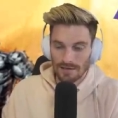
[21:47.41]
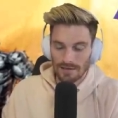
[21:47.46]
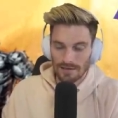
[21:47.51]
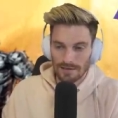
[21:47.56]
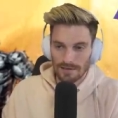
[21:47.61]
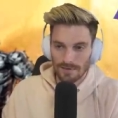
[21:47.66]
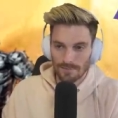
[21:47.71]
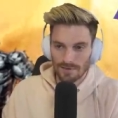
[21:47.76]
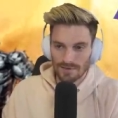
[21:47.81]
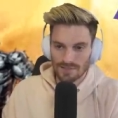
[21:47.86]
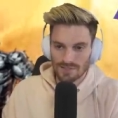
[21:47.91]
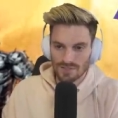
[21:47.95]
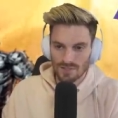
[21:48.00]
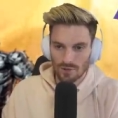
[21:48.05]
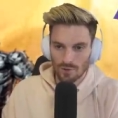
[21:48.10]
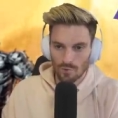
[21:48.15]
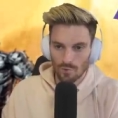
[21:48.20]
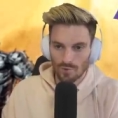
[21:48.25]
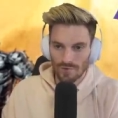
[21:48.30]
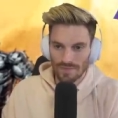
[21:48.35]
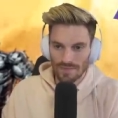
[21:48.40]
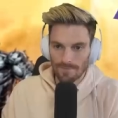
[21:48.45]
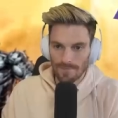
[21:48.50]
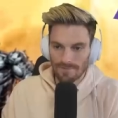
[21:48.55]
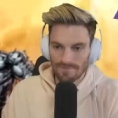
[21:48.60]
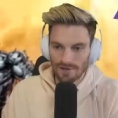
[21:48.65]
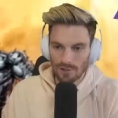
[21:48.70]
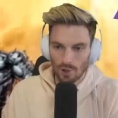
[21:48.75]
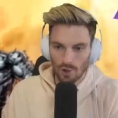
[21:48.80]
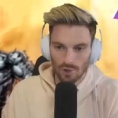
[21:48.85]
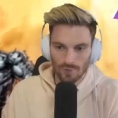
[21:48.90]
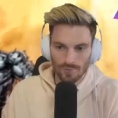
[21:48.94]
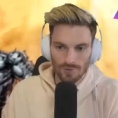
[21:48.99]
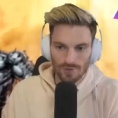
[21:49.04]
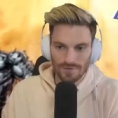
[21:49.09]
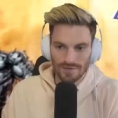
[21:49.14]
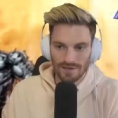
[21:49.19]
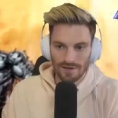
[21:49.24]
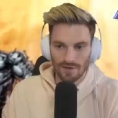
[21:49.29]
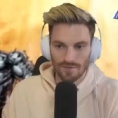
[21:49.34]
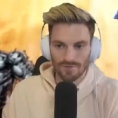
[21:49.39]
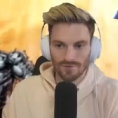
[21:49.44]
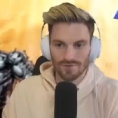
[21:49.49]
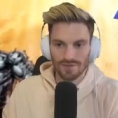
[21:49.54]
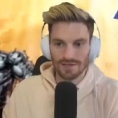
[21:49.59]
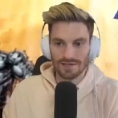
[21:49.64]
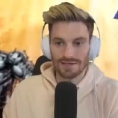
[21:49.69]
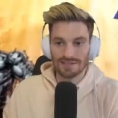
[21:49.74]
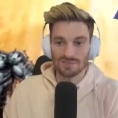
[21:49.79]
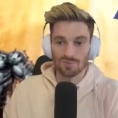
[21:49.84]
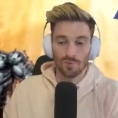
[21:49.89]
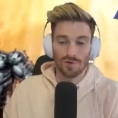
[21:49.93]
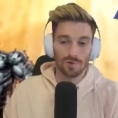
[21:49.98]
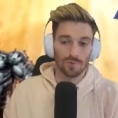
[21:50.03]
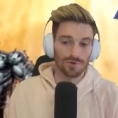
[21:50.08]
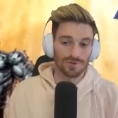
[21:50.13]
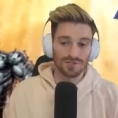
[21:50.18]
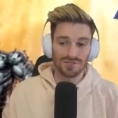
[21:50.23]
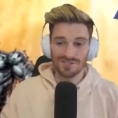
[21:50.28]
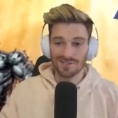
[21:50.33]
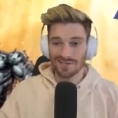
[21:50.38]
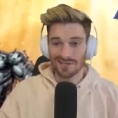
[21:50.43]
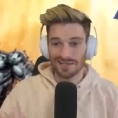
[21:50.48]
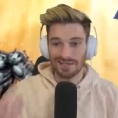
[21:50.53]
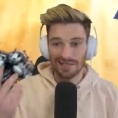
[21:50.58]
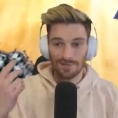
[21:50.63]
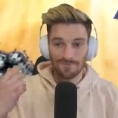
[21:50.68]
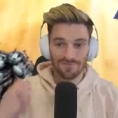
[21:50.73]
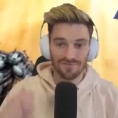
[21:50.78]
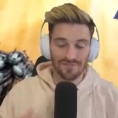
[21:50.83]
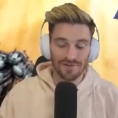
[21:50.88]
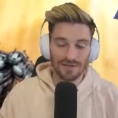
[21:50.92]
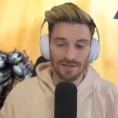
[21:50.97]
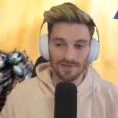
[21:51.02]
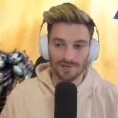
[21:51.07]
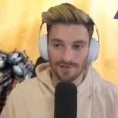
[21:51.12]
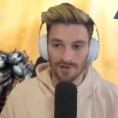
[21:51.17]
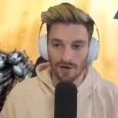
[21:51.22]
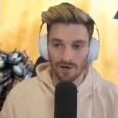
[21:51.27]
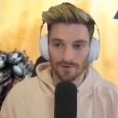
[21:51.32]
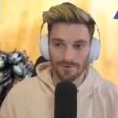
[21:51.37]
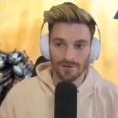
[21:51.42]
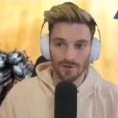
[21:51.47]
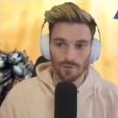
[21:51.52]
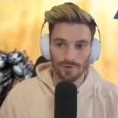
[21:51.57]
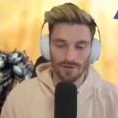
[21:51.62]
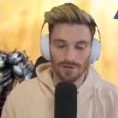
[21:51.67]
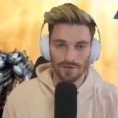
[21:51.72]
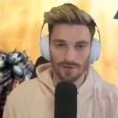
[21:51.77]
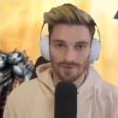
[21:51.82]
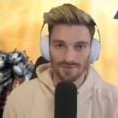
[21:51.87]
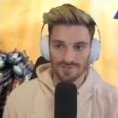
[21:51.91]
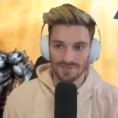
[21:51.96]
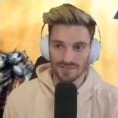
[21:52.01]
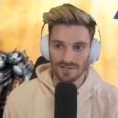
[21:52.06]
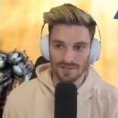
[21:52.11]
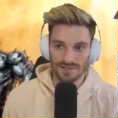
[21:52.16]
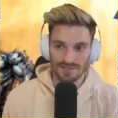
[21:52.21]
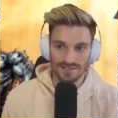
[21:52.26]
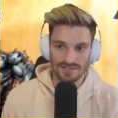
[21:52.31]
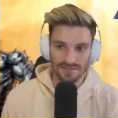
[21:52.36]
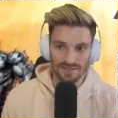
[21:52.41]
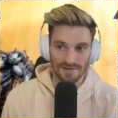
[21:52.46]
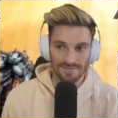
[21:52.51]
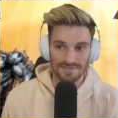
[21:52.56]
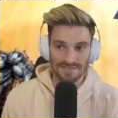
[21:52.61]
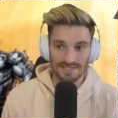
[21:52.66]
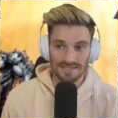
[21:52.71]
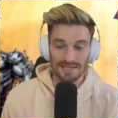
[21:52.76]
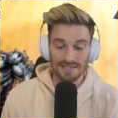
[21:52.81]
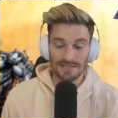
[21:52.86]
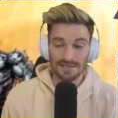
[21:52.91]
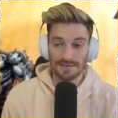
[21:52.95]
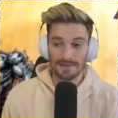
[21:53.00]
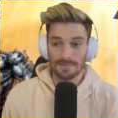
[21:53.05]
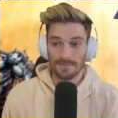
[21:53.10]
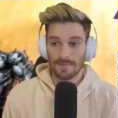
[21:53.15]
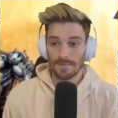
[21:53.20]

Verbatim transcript: Um, so with him having armor on that other lane as well, we're just going to keep feeding our ongoing cards to this left side.